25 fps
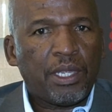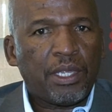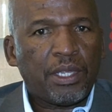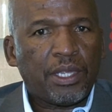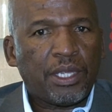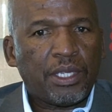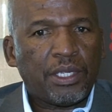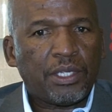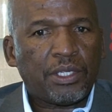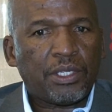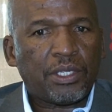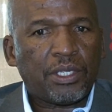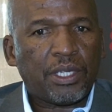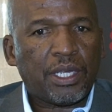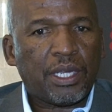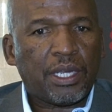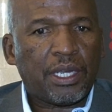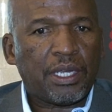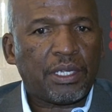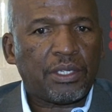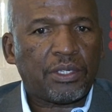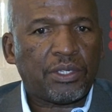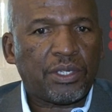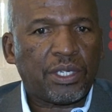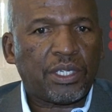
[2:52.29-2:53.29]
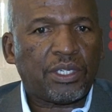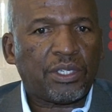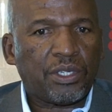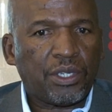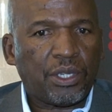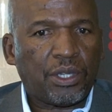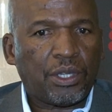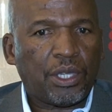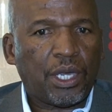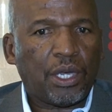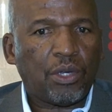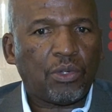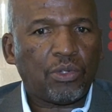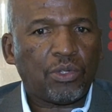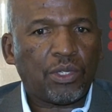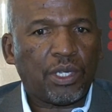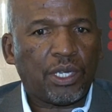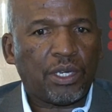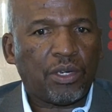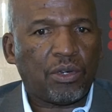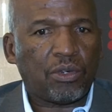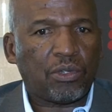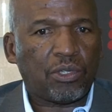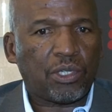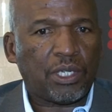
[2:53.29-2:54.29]
this
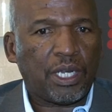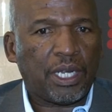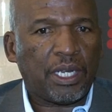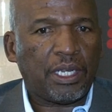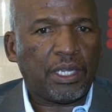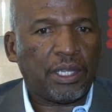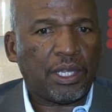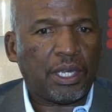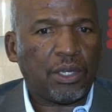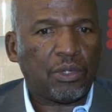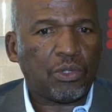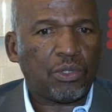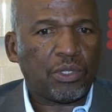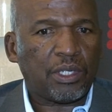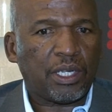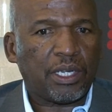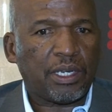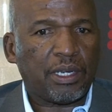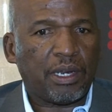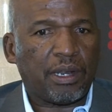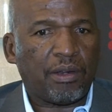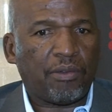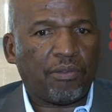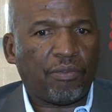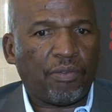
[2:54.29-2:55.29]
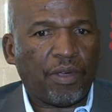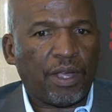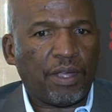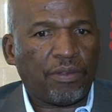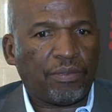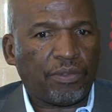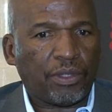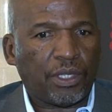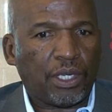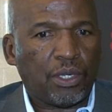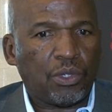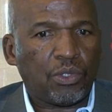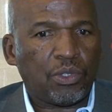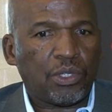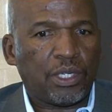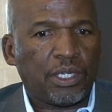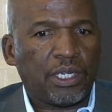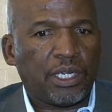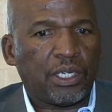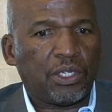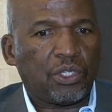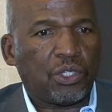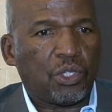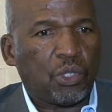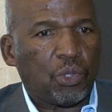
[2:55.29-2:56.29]
60,000, 10,000 and 5,000
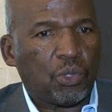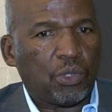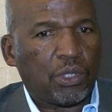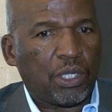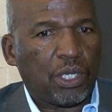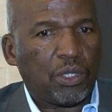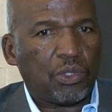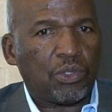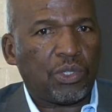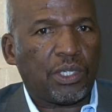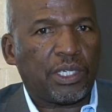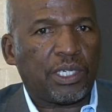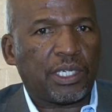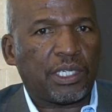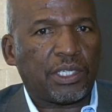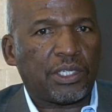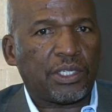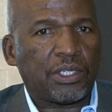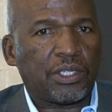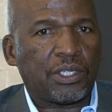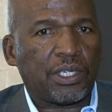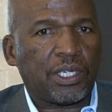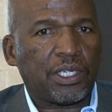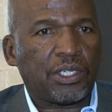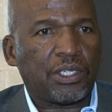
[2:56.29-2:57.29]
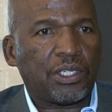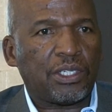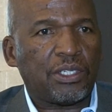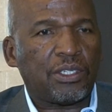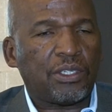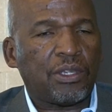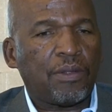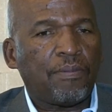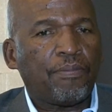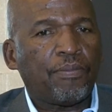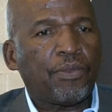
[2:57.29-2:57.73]
and 2,000 registrations